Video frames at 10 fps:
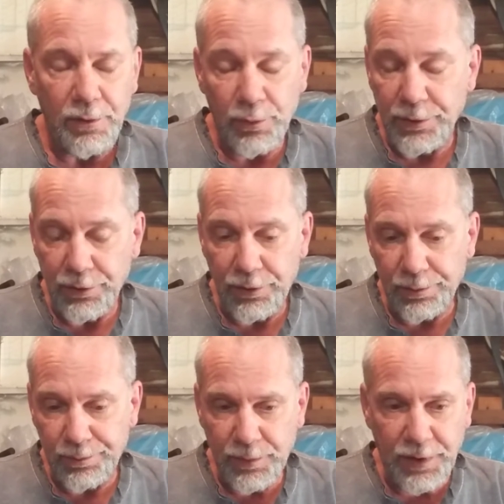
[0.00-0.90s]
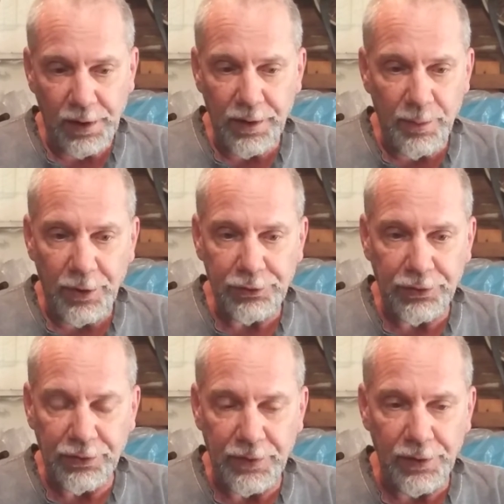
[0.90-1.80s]
when you're killing a bunch of
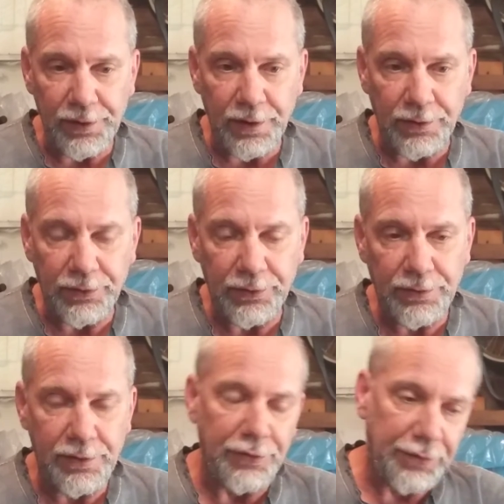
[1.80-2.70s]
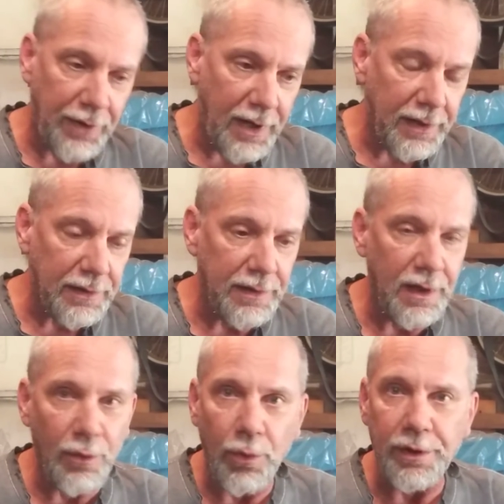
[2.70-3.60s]
civilians to try and
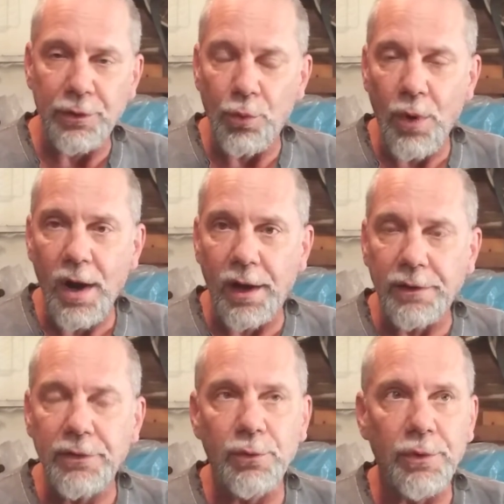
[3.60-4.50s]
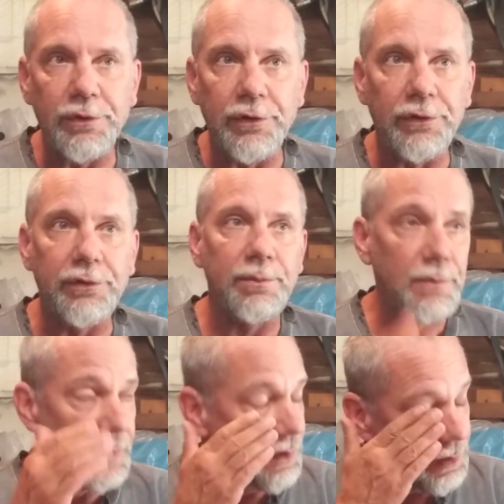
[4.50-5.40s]
get what you want, which is
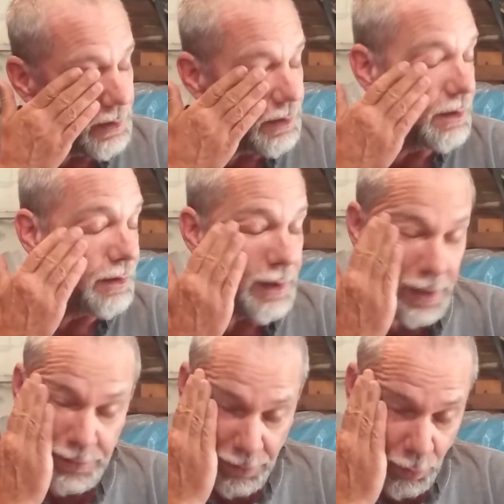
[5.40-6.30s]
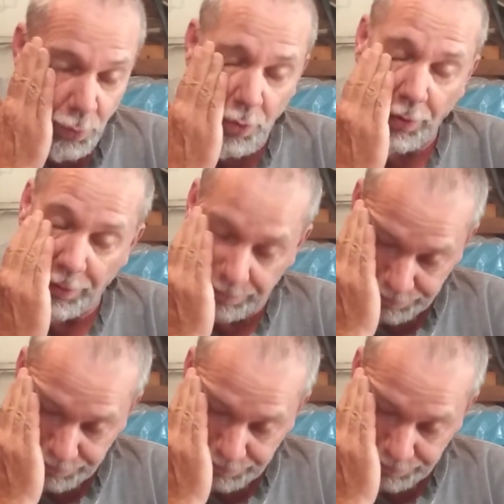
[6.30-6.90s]
the end of the war.